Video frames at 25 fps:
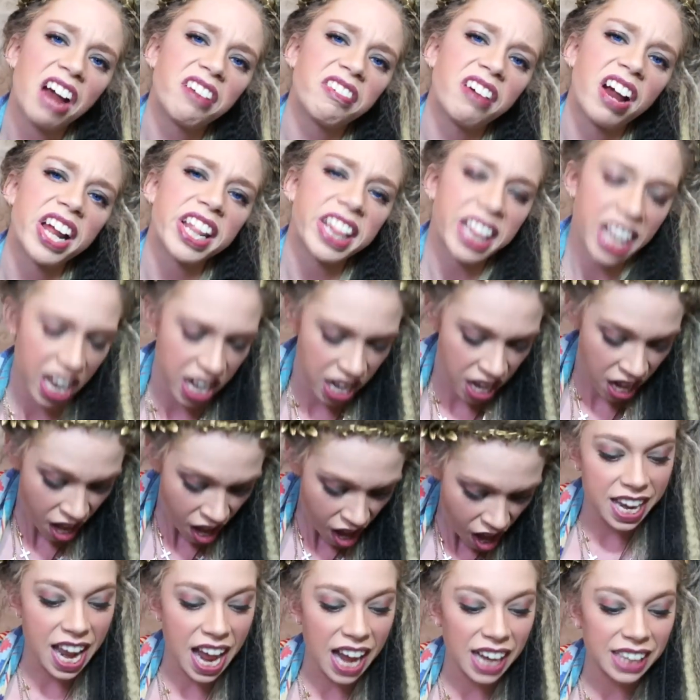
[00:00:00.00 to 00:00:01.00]
Alright then.
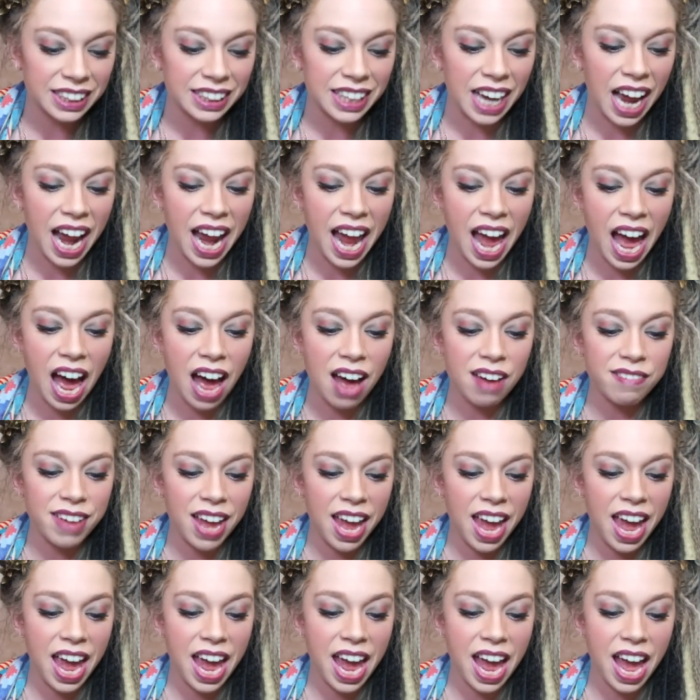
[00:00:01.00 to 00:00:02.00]
Next I have
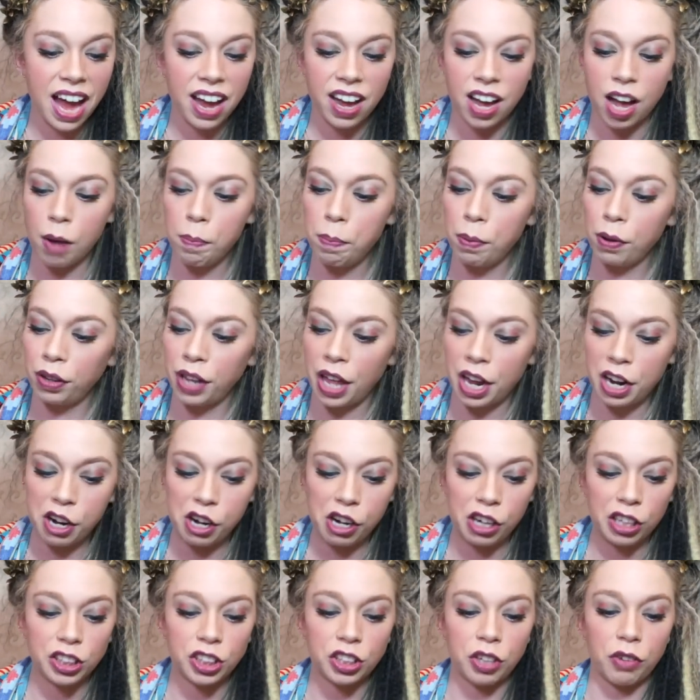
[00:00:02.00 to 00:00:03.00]
a couple
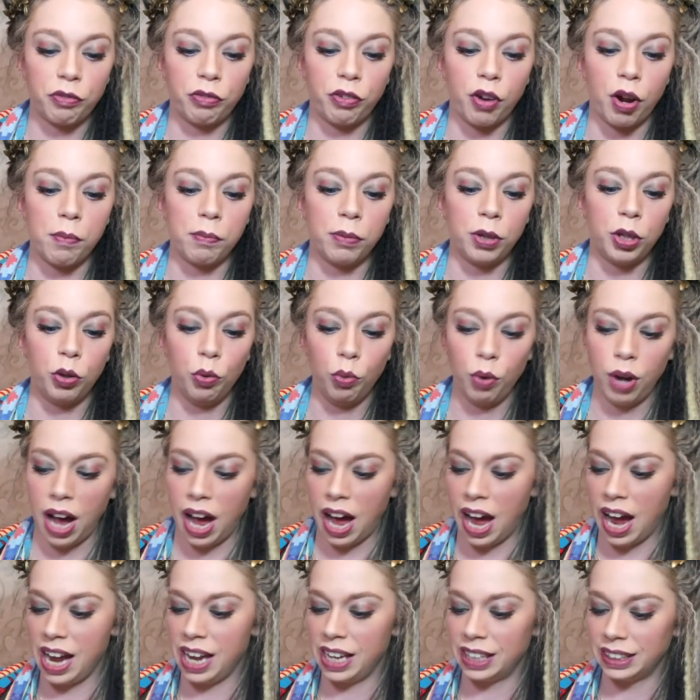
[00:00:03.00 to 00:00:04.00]
letters from you
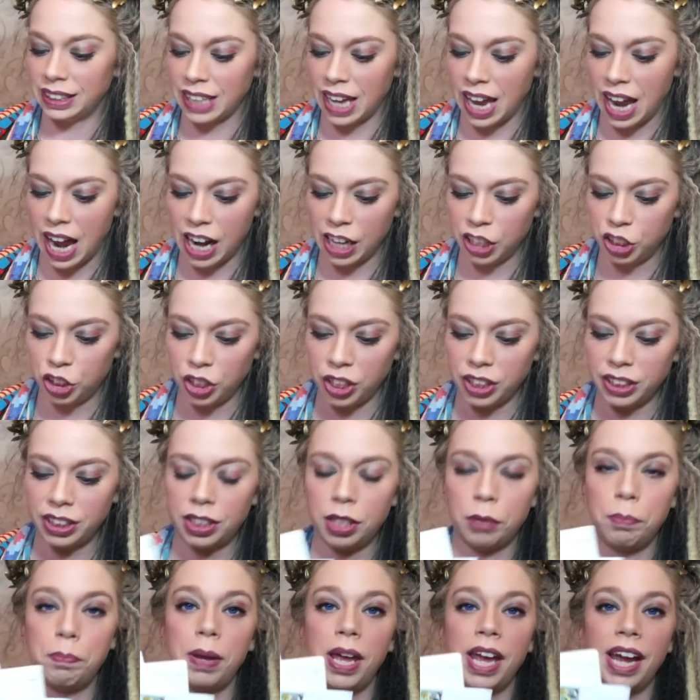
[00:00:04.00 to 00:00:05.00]
guys that I
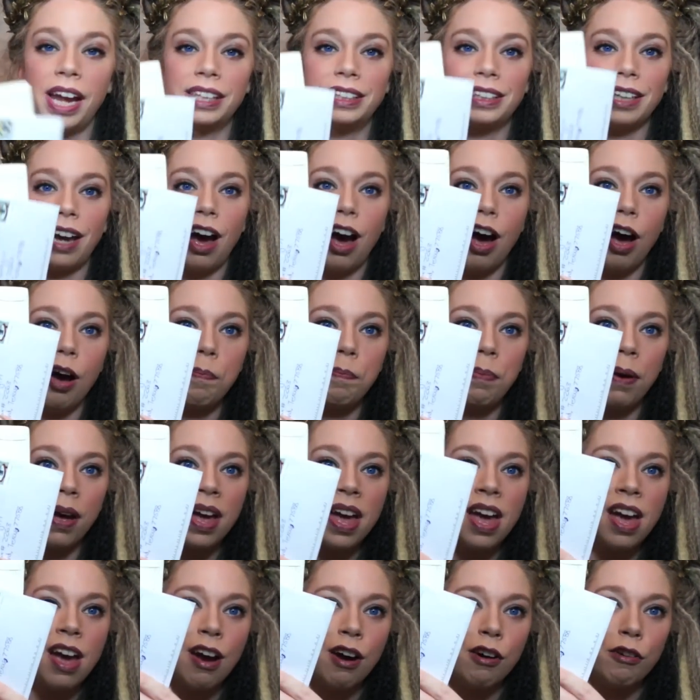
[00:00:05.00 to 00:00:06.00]
just picked up
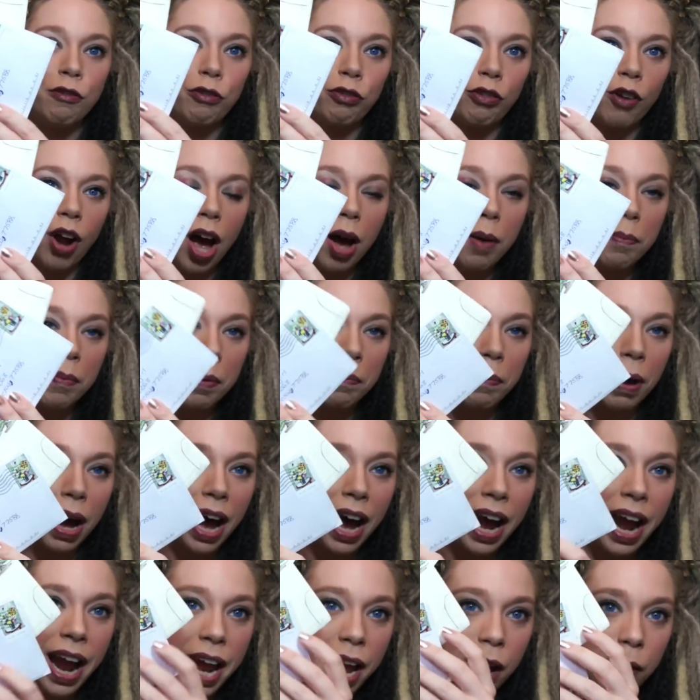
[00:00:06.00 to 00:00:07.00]
from
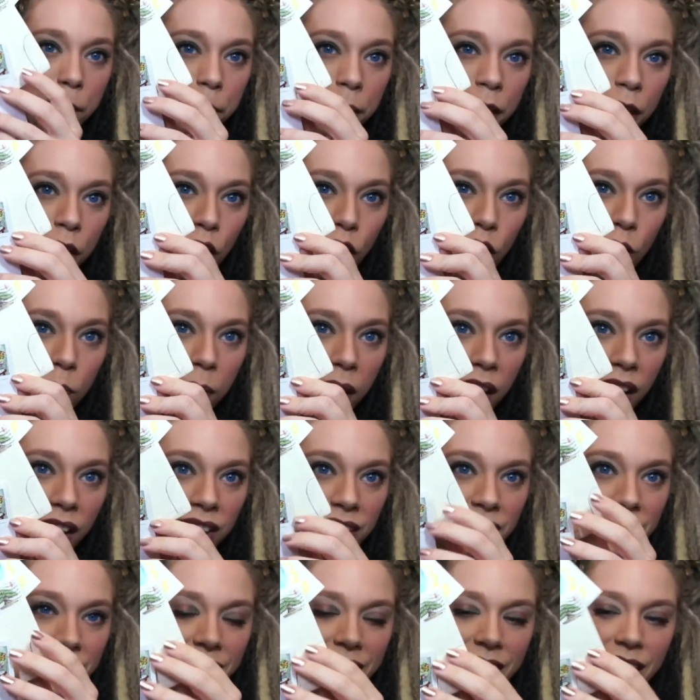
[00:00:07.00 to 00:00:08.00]
my P.O.
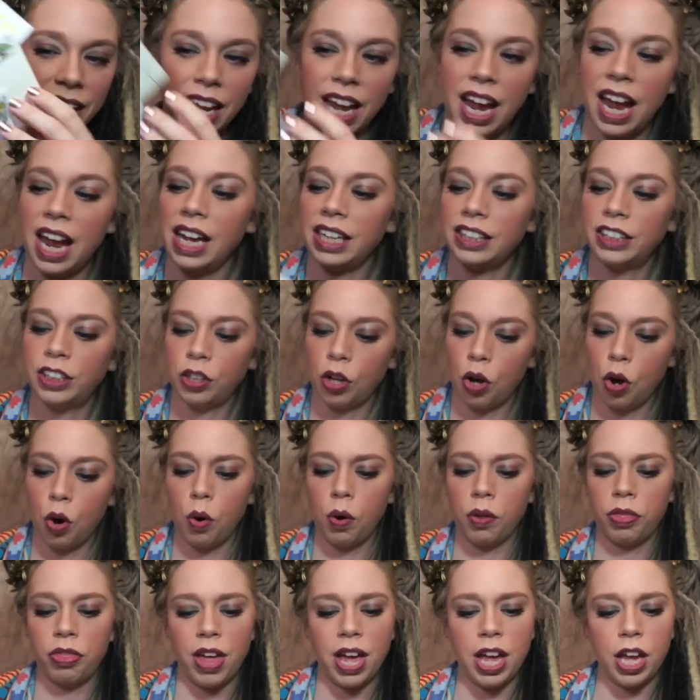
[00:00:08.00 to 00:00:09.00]
box today.
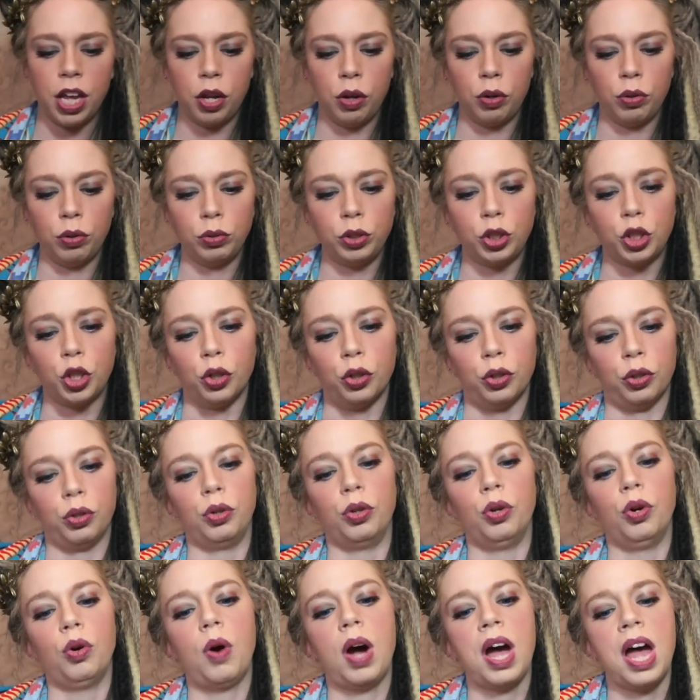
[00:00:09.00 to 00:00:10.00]
So thank you
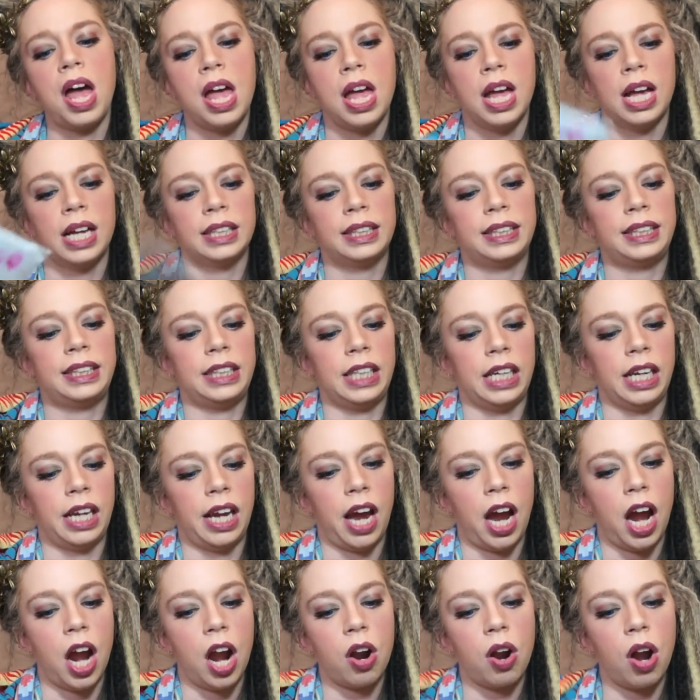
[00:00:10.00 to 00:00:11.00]
to
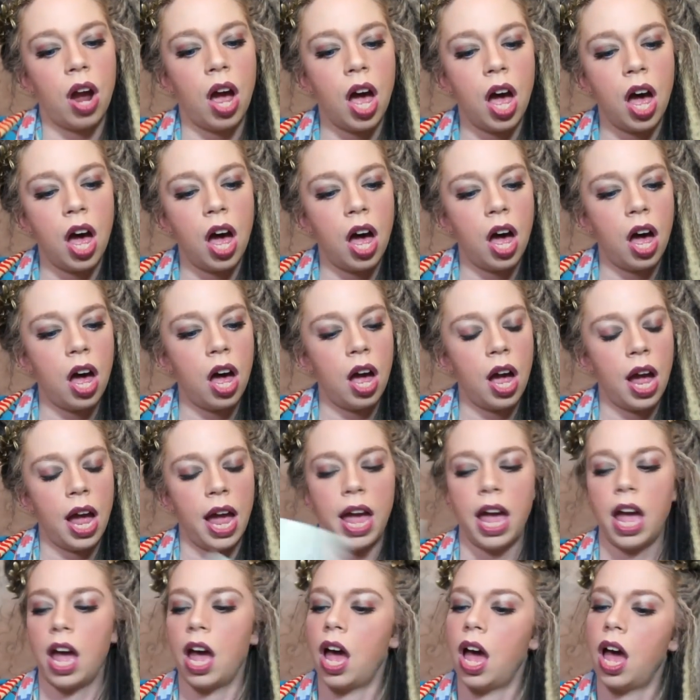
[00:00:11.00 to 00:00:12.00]
Sierra
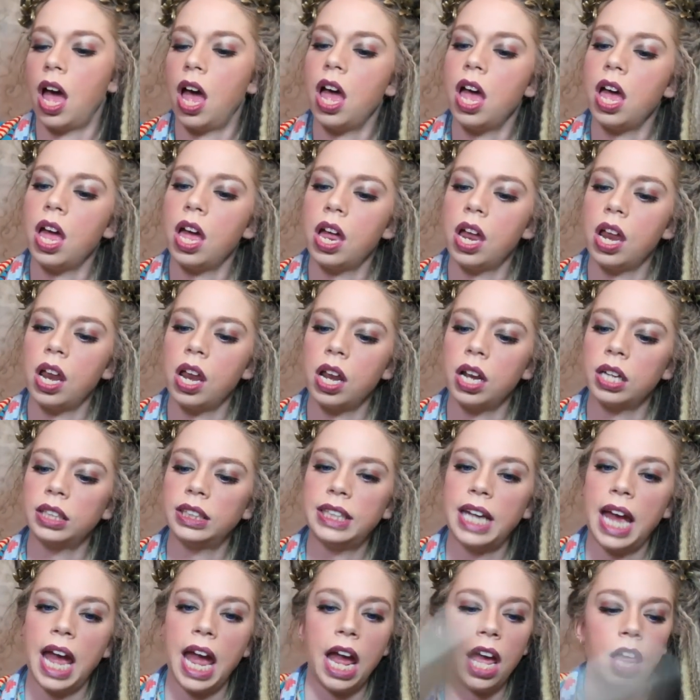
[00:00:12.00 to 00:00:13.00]
and
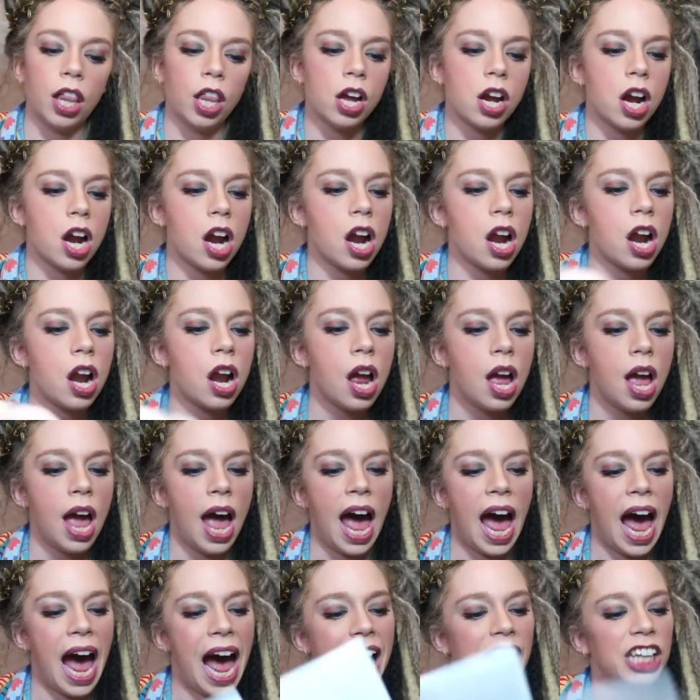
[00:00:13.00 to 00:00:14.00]
Taylor
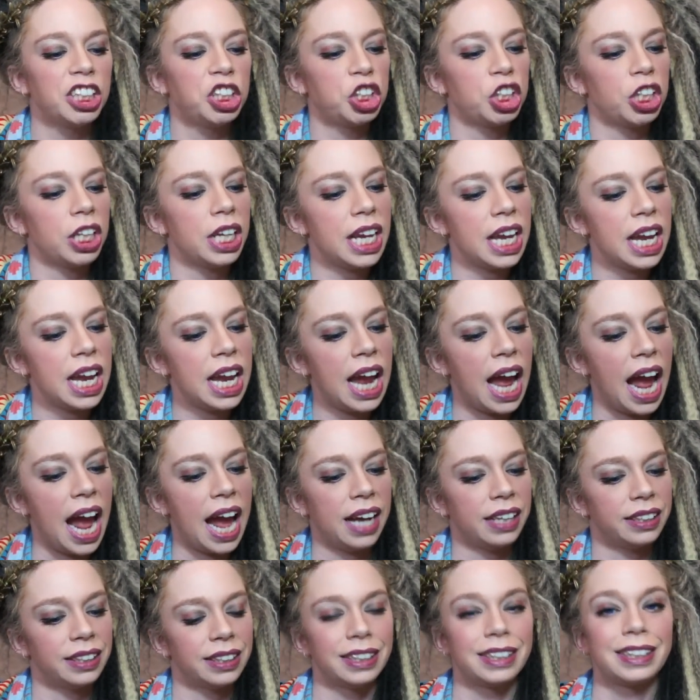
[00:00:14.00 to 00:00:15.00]
Ashley,
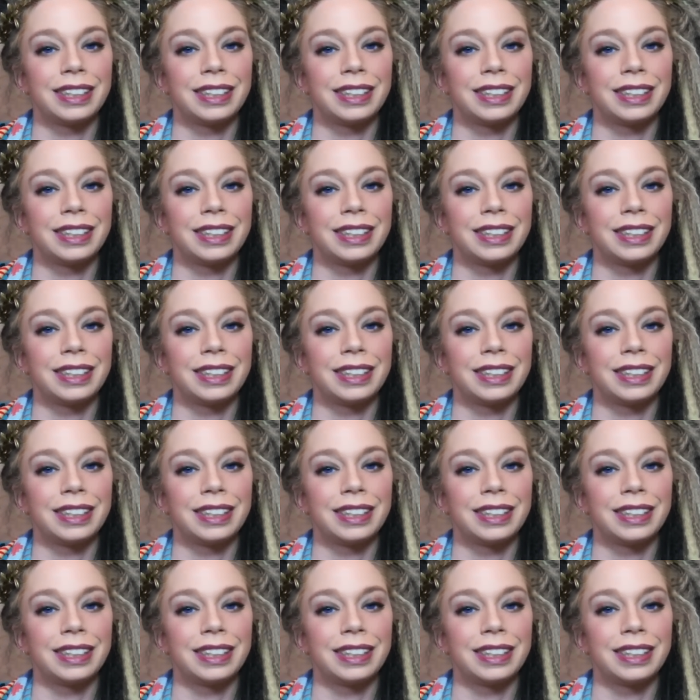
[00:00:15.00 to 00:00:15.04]
and